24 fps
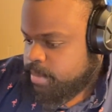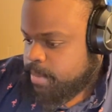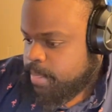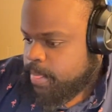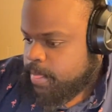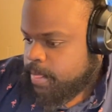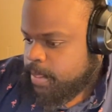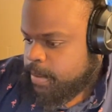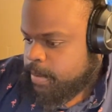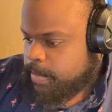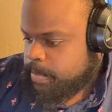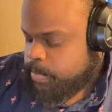
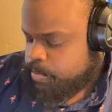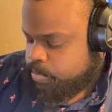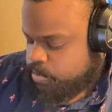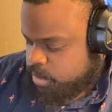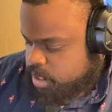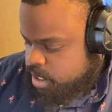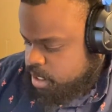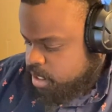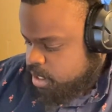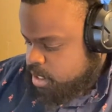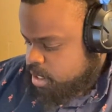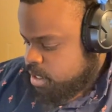
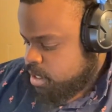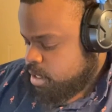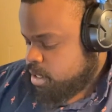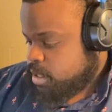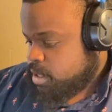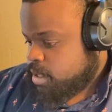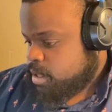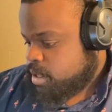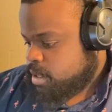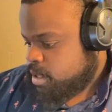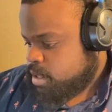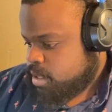
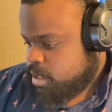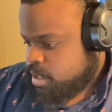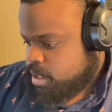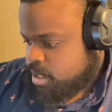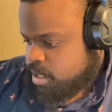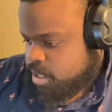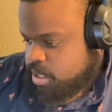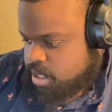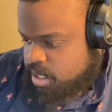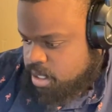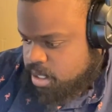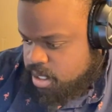
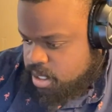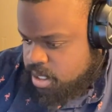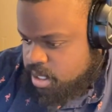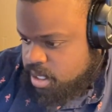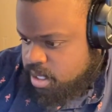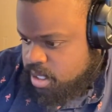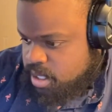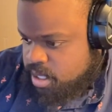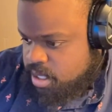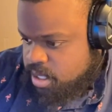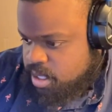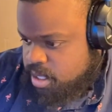
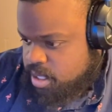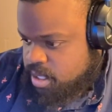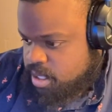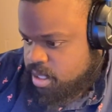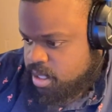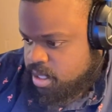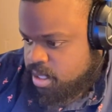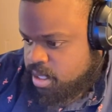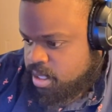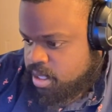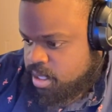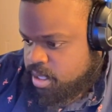
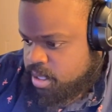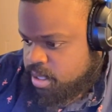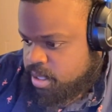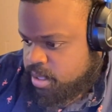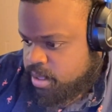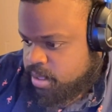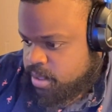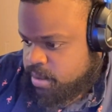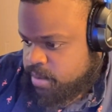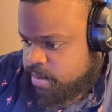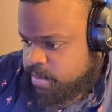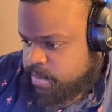
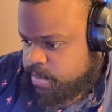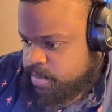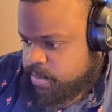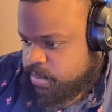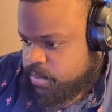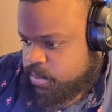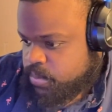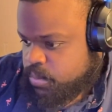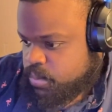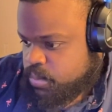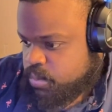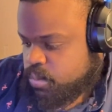
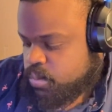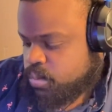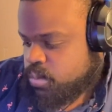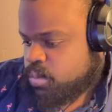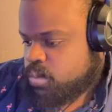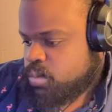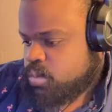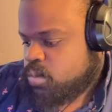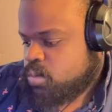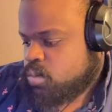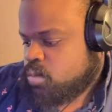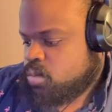
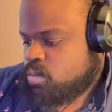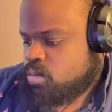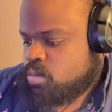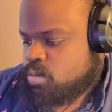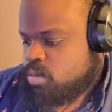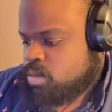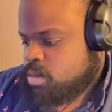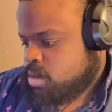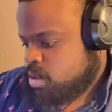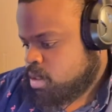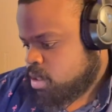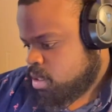
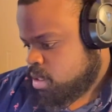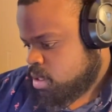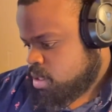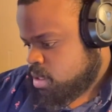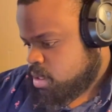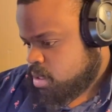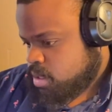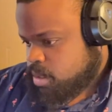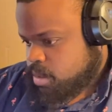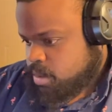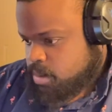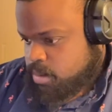
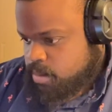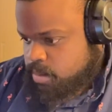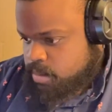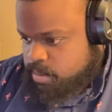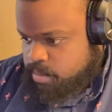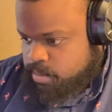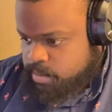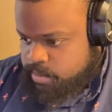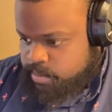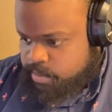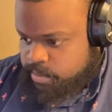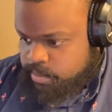
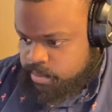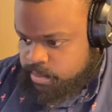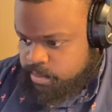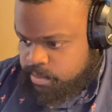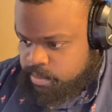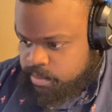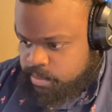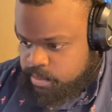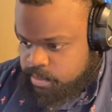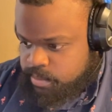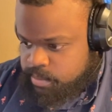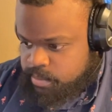
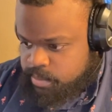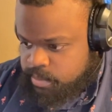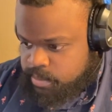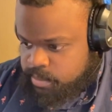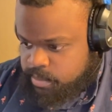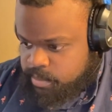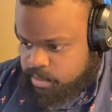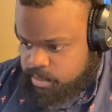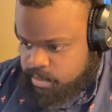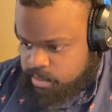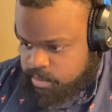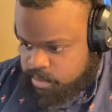
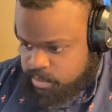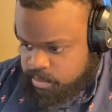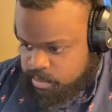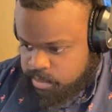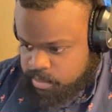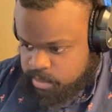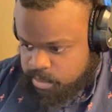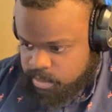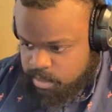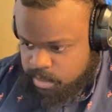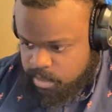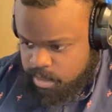
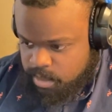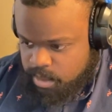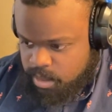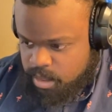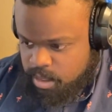No one is speaking in this clip.